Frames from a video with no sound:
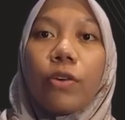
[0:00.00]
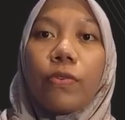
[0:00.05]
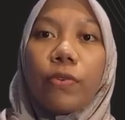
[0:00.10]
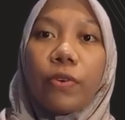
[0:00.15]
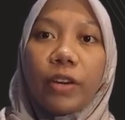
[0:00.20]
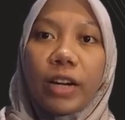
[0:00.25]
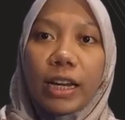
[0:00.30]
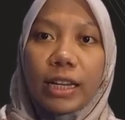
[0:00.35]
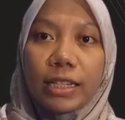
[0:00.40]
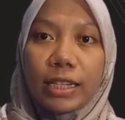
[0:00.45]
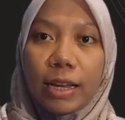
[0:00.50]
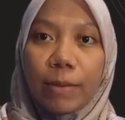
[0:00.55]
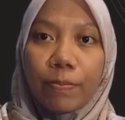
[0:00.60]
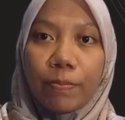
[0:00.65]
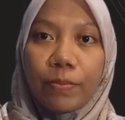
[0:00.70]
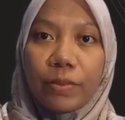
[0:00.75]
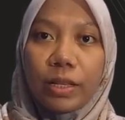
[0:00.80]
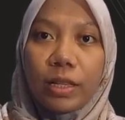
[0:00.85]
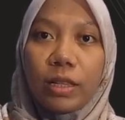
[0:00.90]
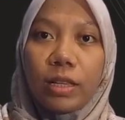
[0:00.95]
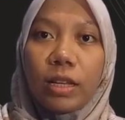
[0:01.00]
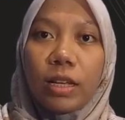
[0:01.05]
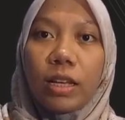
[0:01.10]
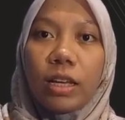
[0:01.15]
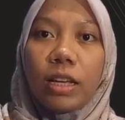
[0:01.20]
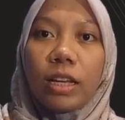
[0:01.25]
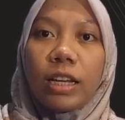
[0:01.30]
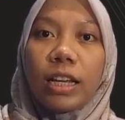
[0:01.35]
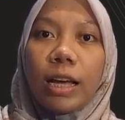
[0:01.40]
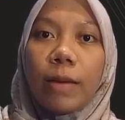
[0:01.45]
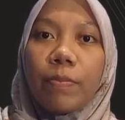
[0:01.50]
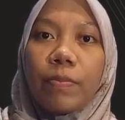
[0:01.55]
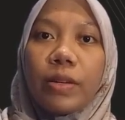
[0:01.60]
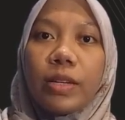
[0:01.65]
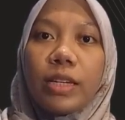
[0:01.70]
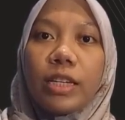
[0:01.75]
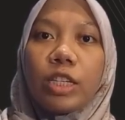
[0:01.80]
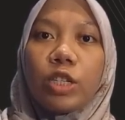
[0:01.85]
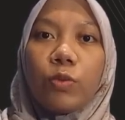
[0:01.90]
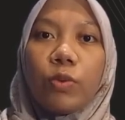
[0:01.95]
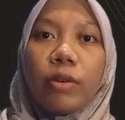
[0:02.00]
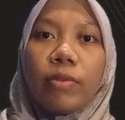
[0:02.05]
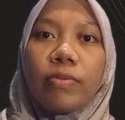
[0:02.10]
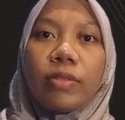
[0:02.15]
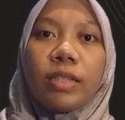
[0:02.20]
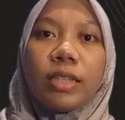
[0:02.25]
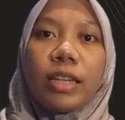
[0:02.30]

For example, companies with